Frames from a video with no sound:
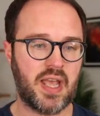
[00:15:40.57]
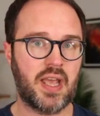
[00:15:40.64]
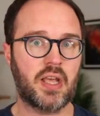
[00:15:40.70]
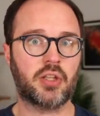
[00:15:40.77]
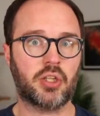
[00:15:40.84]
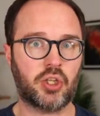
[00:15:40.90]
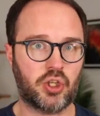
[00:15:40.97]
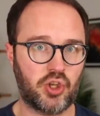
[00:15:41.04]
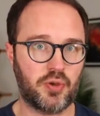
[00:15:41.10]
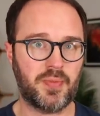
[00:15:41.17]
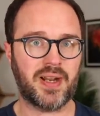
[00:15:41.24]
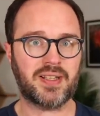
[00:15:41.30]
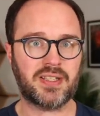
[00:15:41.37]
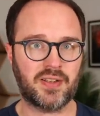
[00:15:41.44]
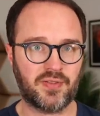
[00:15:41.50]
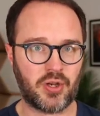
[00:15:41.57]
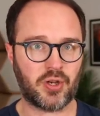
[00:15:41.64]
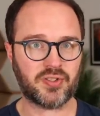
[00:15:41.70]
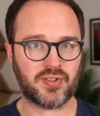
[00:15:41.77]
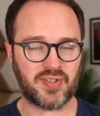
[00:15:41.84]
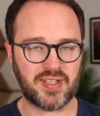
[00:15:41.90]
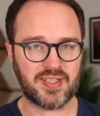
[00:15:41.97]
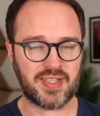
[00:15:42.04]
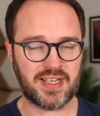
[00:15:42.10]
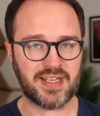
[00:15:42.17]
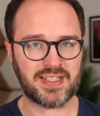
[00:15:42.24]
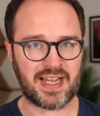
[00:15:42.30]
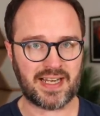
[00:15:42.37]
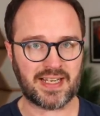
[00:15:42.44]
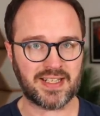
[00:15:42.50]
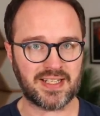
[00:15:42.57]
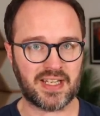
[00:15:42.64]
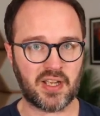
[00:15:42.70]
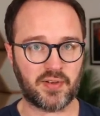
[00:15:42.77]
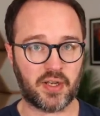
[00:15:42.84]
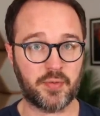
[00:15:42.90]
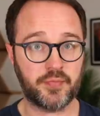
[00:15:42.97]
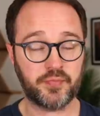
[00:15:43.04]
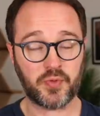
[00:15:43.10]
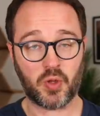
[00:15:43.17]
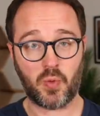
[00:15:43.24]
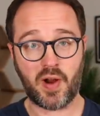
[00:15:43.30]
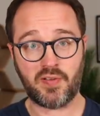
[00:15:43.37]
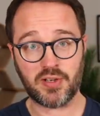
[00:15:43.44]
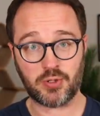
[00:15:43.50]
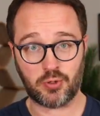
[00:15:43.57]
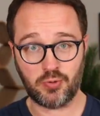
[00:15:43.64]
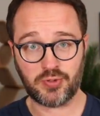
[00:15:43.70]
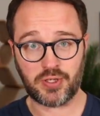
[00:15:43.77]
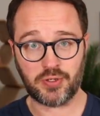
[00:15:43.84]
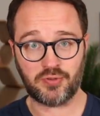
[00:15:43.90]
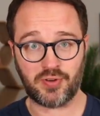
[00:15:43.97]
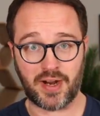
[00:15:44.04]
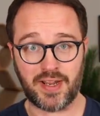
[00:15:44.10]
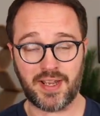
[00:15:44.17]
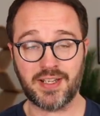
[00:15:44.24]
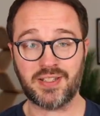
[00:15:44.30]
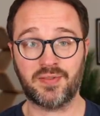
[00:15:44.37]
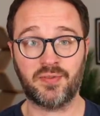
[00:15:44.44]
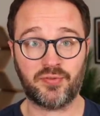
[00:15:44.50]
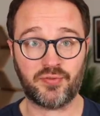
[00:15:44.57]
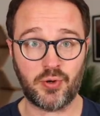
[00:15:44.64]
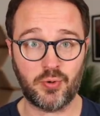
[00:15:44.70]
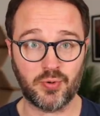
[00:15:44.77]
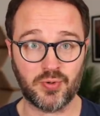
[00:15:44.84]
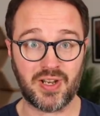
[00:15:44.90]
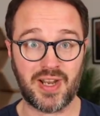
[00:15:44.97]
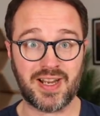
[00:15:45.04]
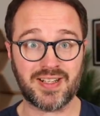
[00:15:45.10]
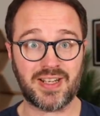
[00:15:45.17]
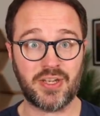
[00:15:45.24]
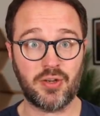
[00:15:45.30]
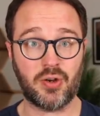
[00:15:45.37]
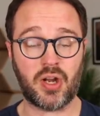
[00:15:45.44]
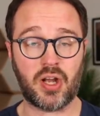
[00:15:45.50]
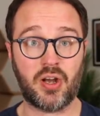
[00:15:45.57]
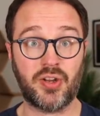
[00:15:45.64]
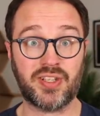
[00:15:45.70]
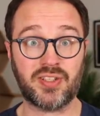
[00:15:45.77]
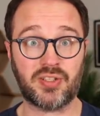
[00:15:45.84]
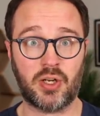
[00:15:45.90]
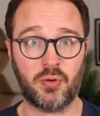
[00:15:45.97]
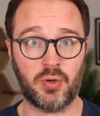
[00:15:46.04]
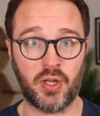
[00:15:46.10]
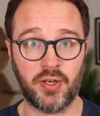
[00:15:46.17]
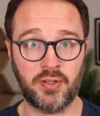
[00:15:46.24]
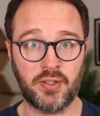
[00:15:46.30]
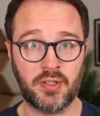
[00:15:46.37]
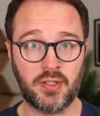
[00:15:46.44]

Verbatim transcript: the cumulative cost of these things adding together where it's also great is in fraud so let's say your card is stolen